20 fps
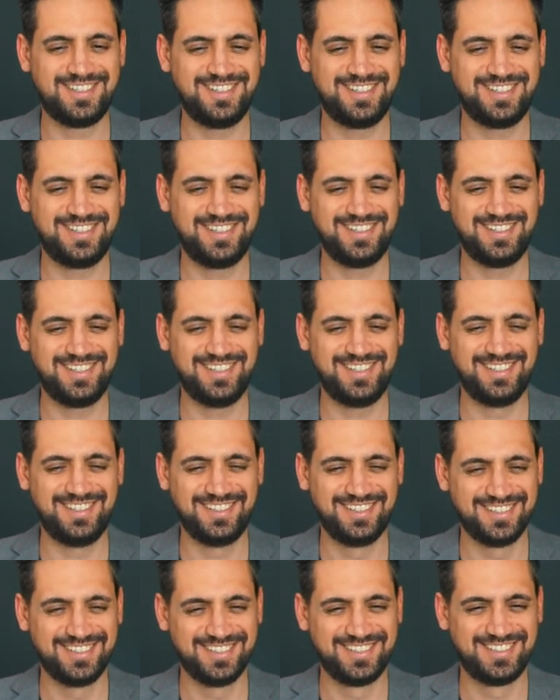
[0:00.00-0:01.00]

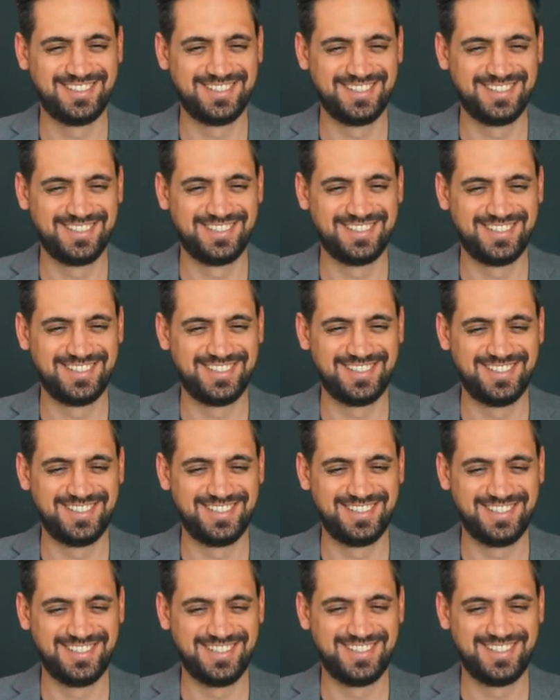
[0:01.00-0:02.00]

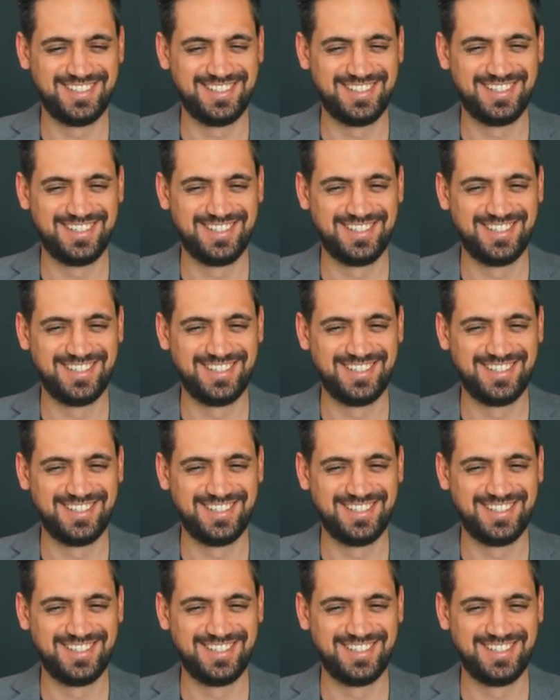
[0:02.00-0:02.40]
This person isn't speaking.